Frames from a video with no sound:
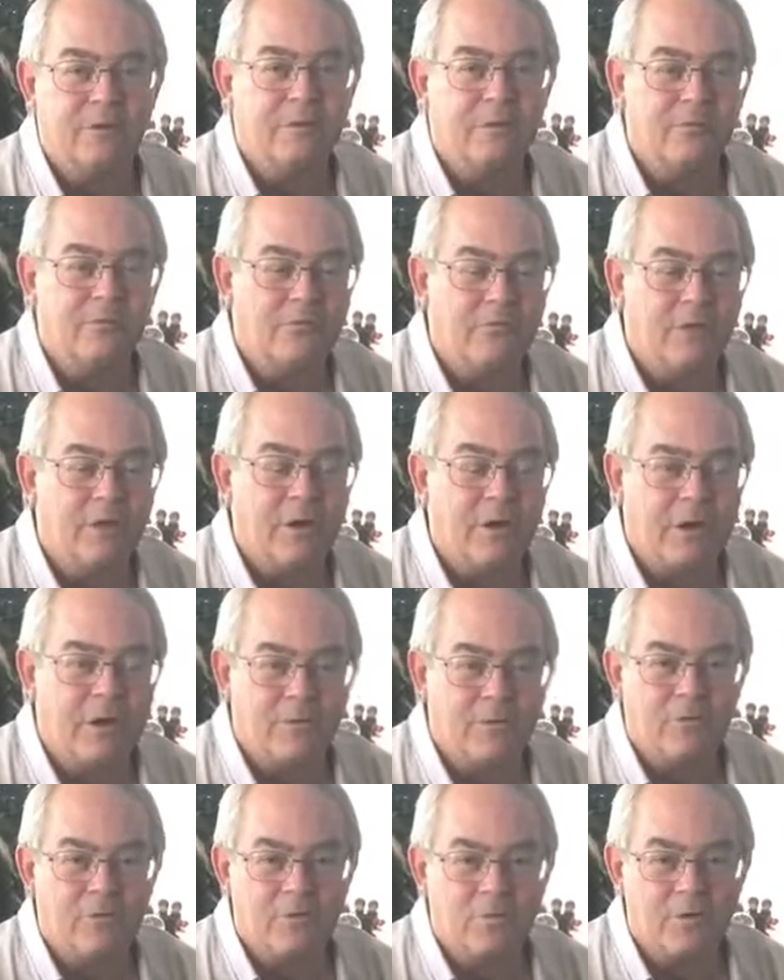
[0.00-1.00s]
It was a great
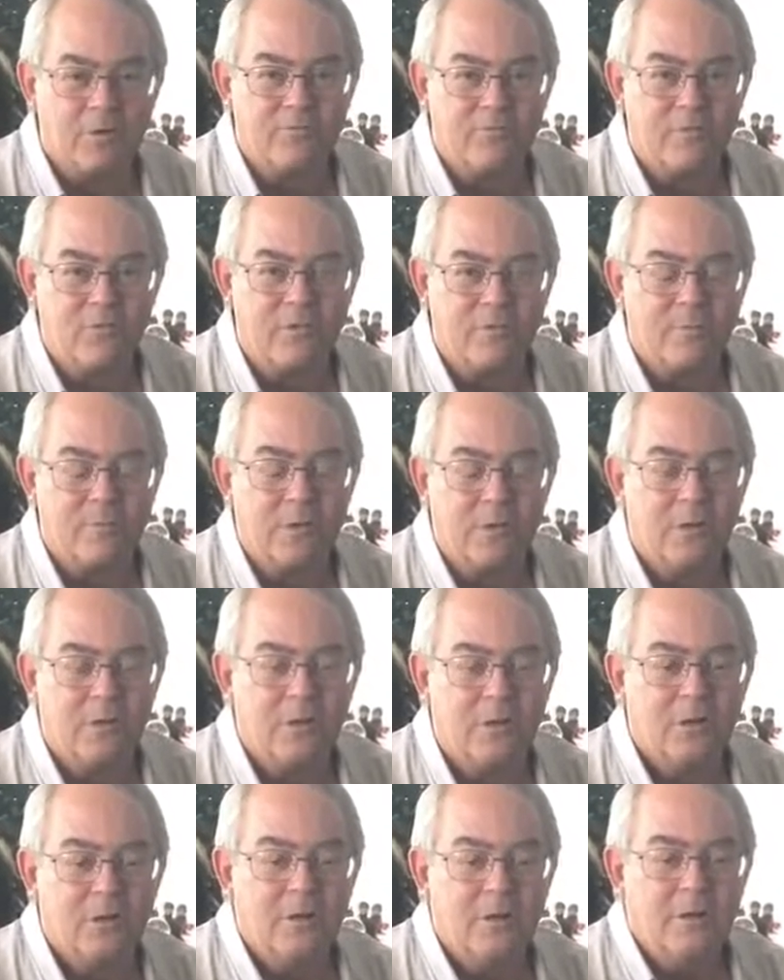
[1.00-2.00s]
honor to work for him.
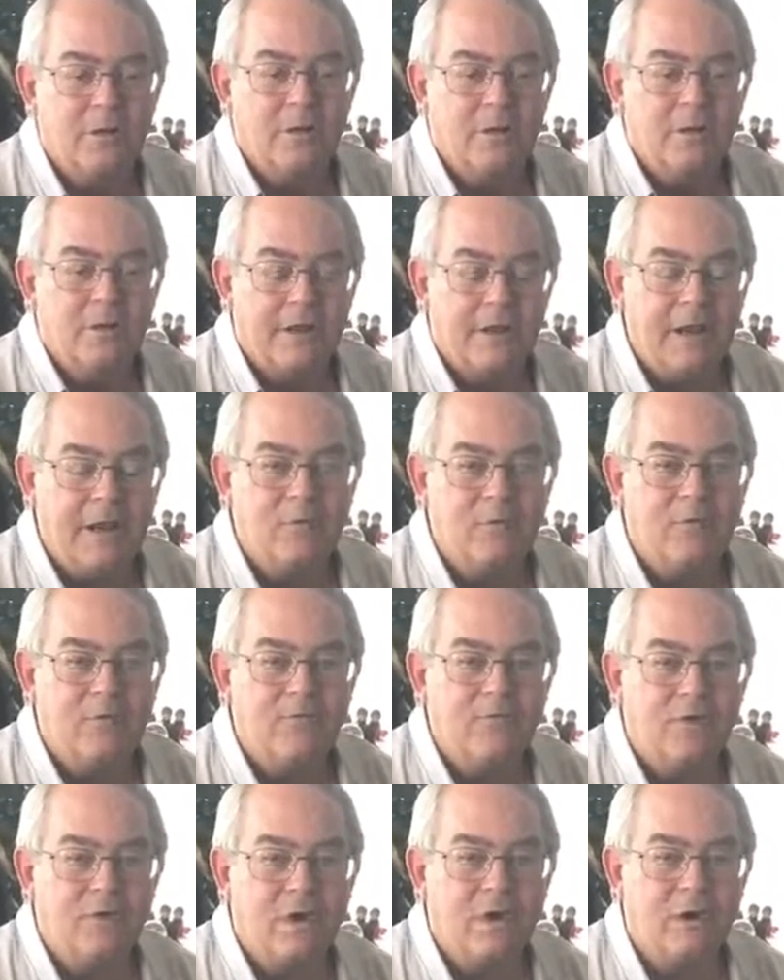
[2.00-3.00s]
Then I
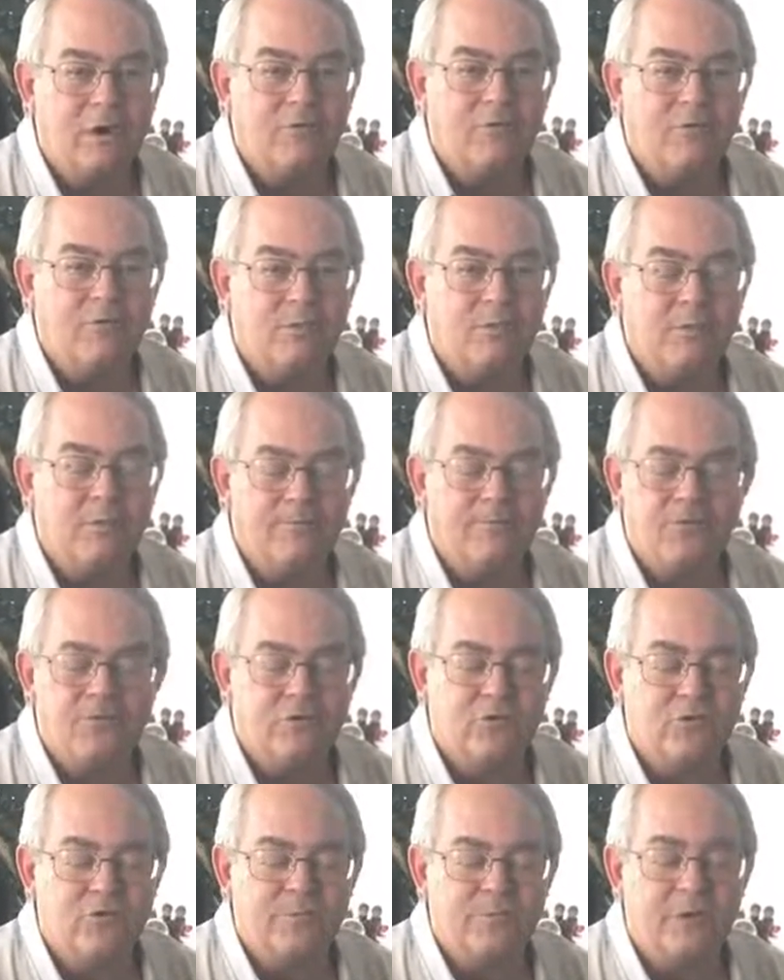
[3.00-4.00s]
worked for
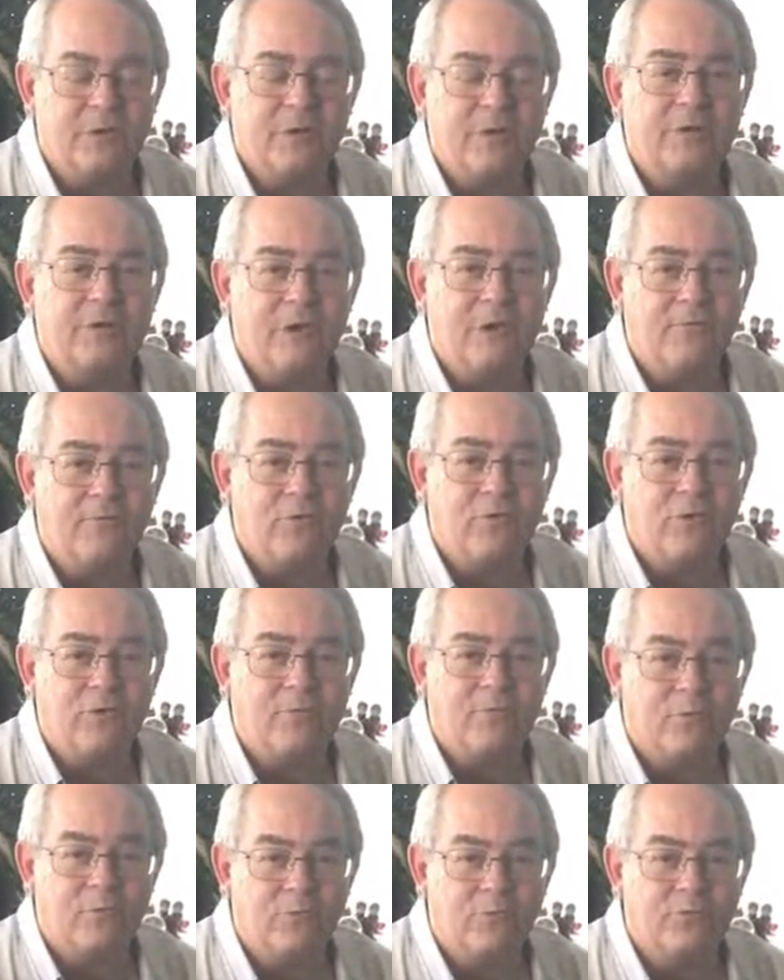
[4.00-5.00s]
Governor
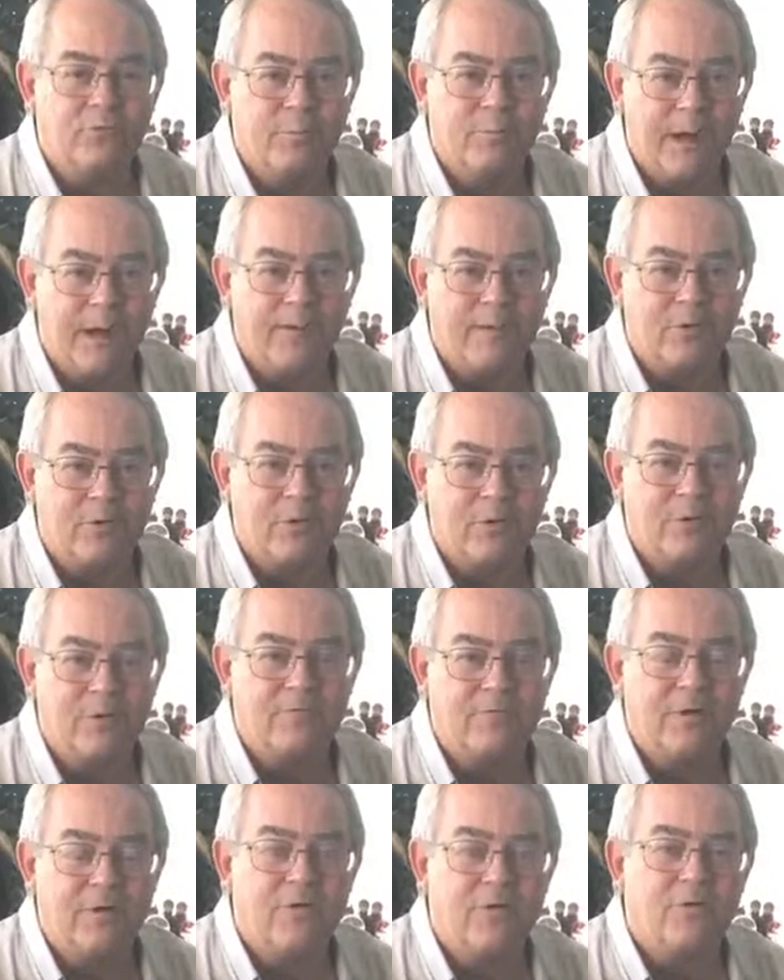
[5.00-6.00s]
Bruce Babbitt
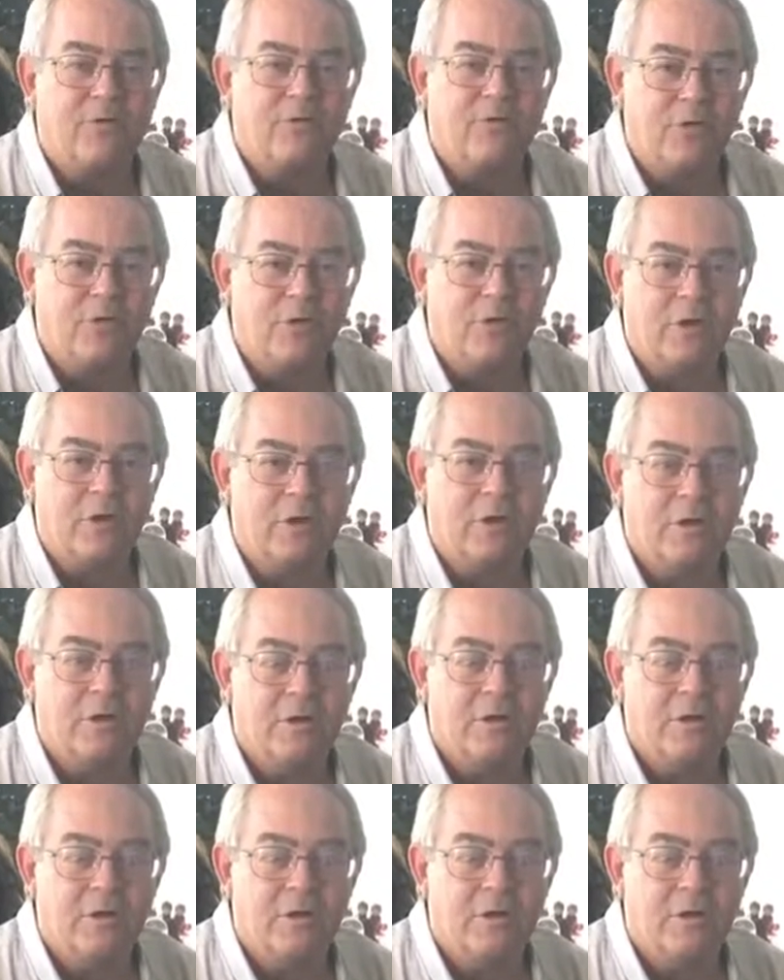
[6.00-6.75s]
of Arizona.